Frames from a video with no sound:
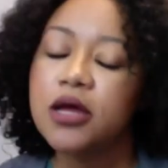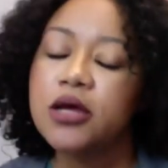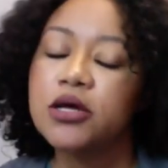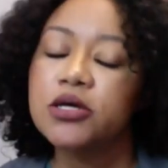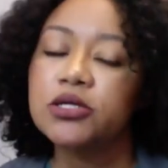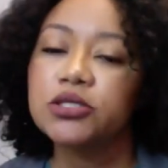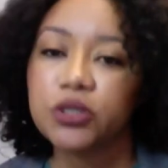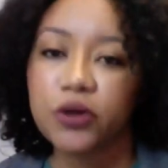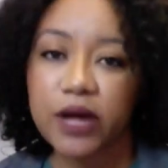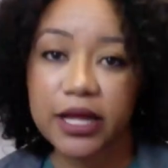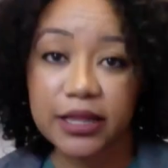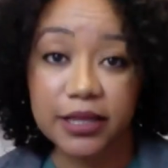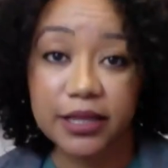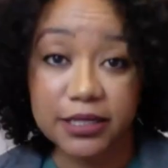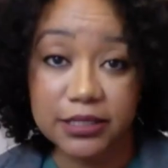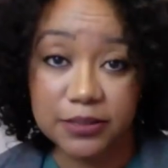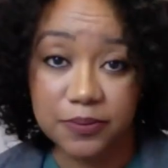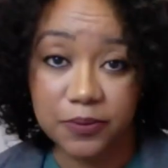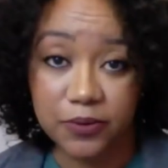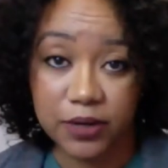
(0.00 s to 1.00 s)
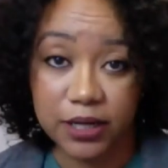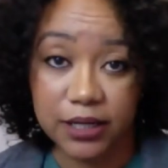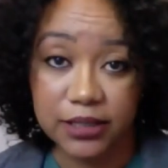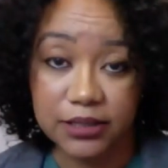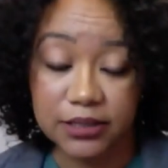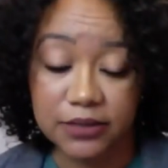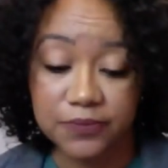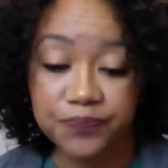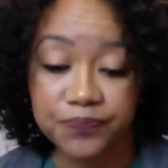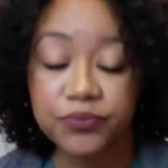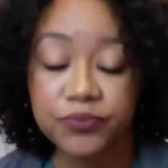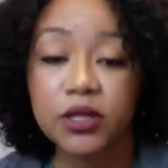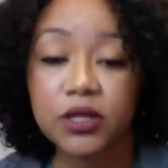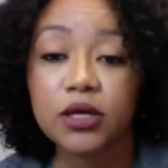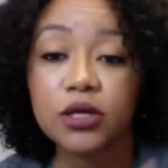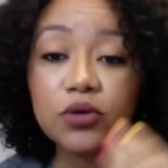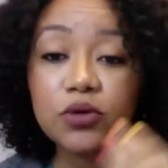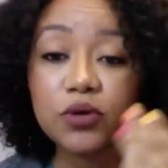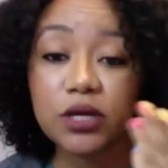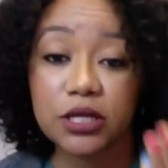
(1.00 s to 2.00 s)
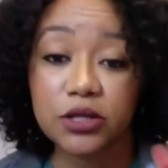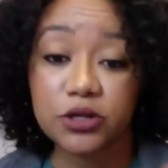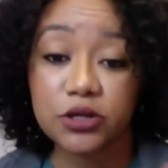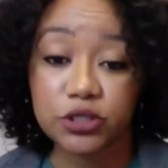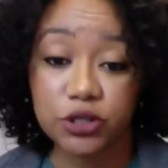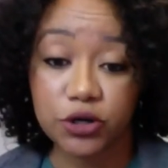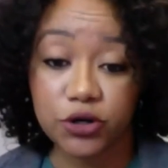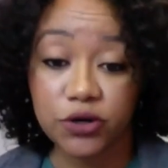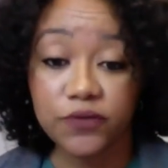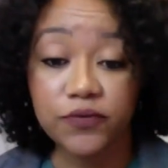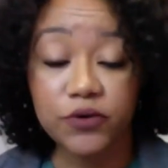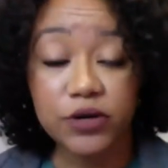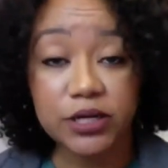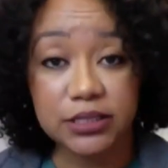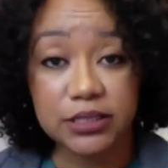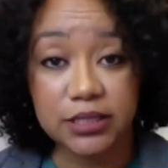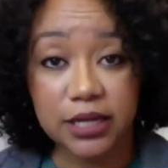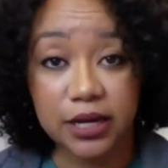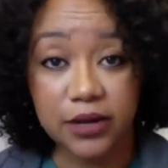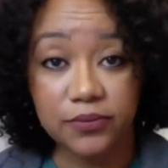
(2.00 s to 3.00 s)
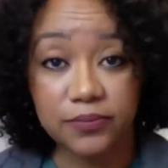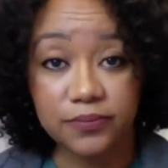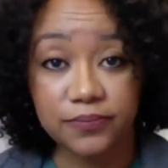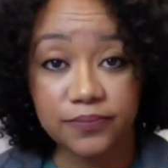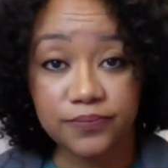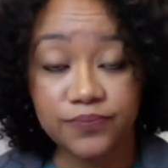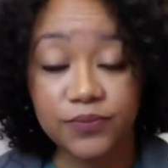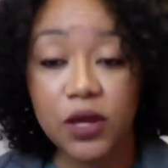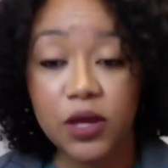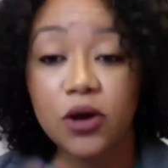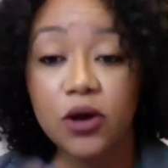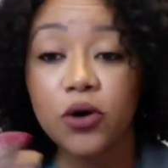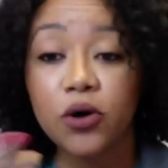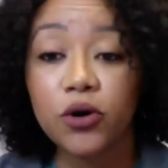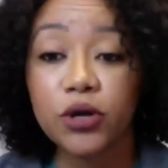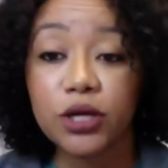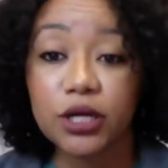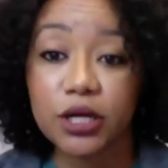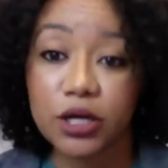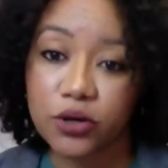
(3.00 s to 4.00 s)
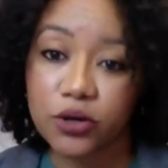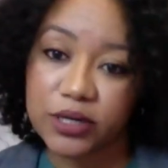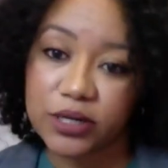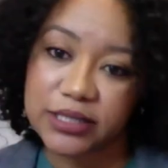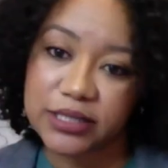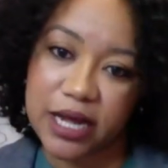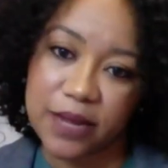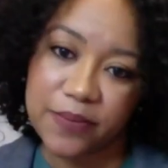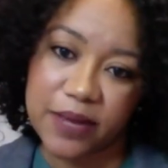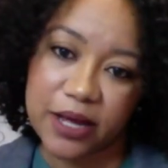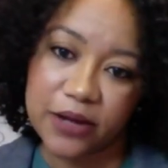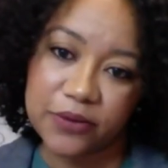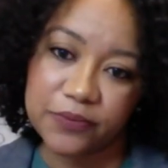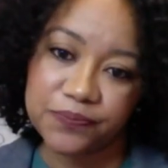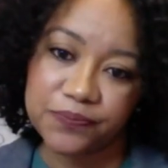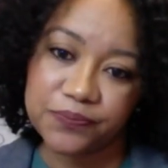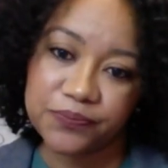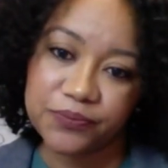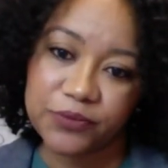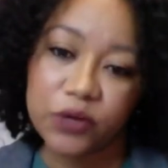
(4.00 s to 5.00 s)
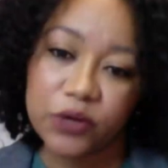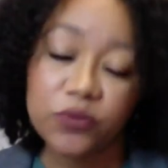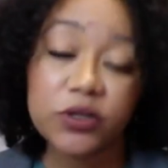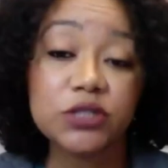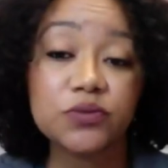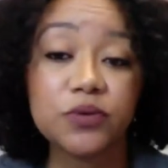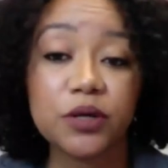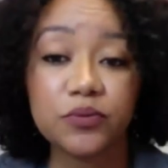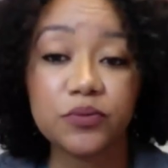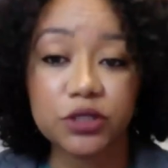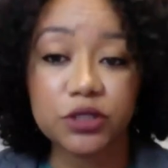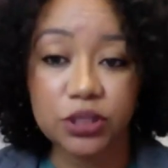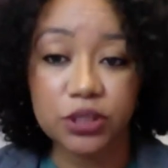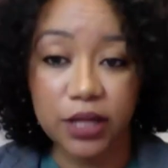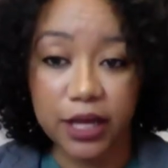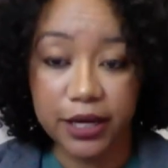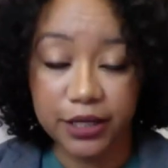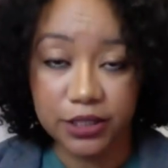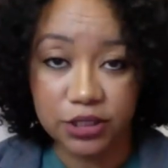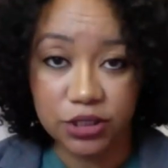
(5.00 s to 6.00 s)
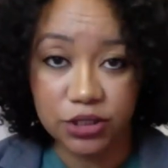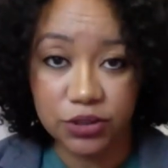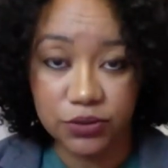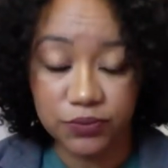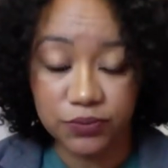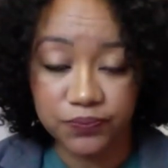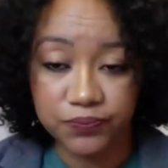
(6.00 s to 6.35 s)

So at this point, you can either turn your voice down or you can go to timeout. Which one would you like to do?